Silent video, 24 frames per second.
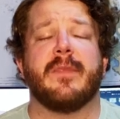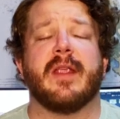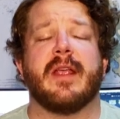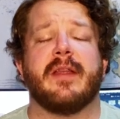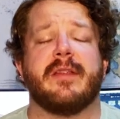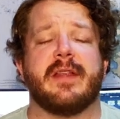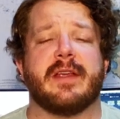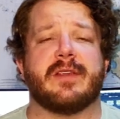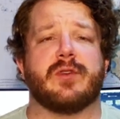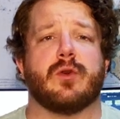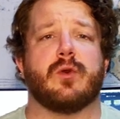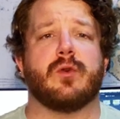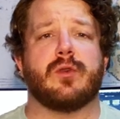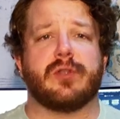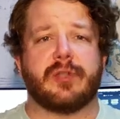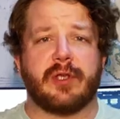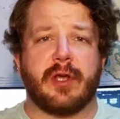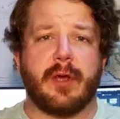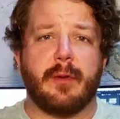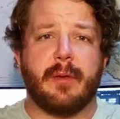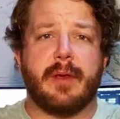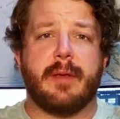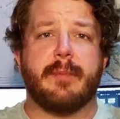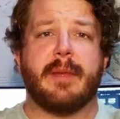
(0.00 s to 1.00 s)
There's
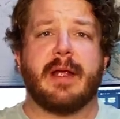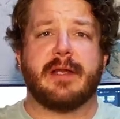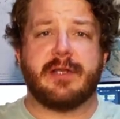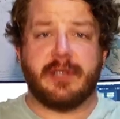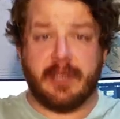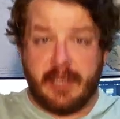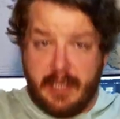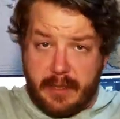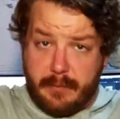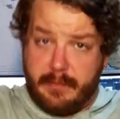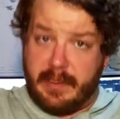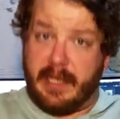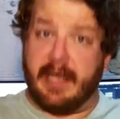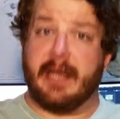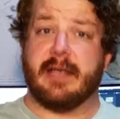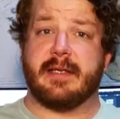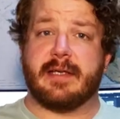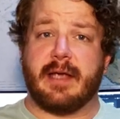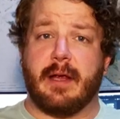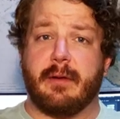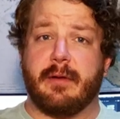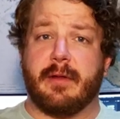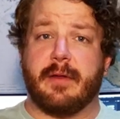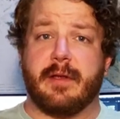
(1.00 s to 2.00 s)
also, imagine I'm laying
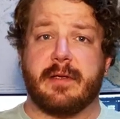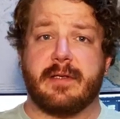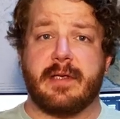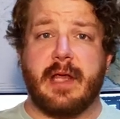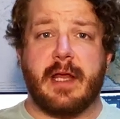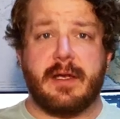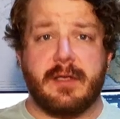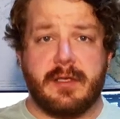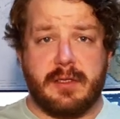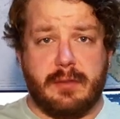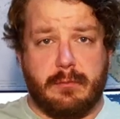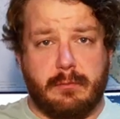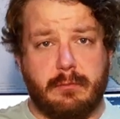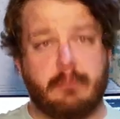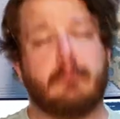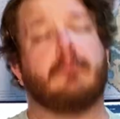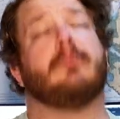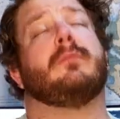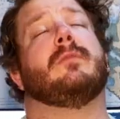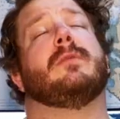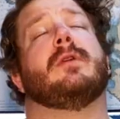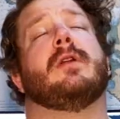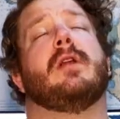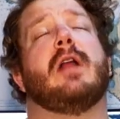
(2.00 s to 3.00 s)
down in the tent.
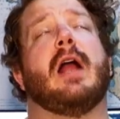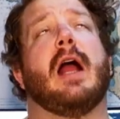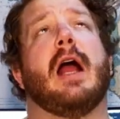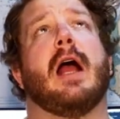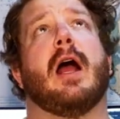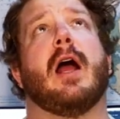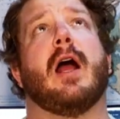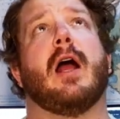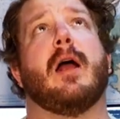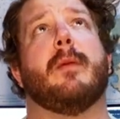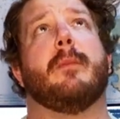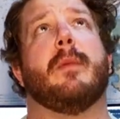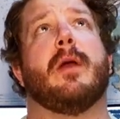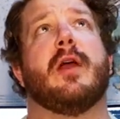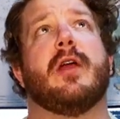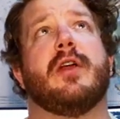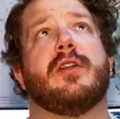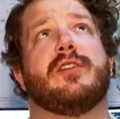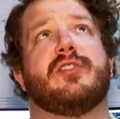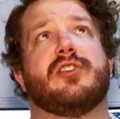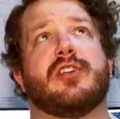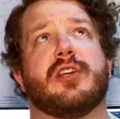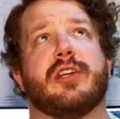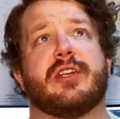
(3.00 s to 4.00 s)

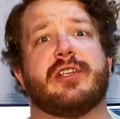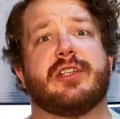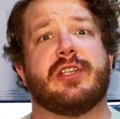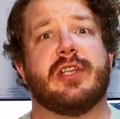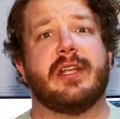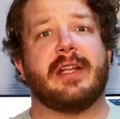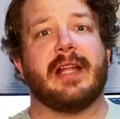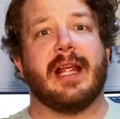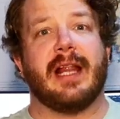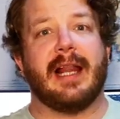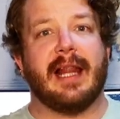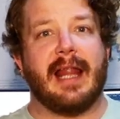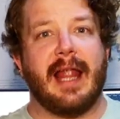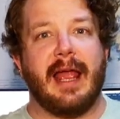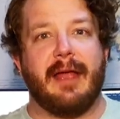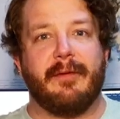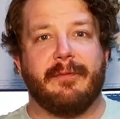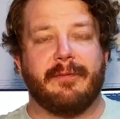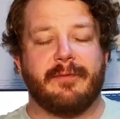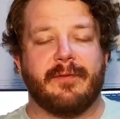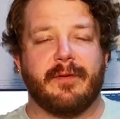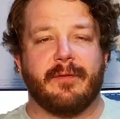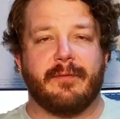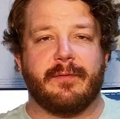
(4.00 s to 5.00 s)
Just to the
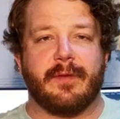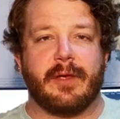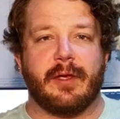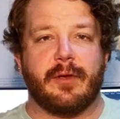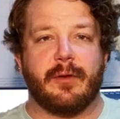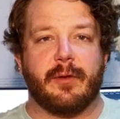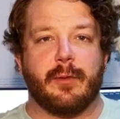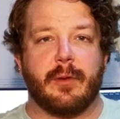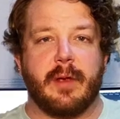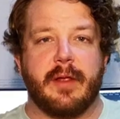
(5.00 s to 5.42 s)
left of you,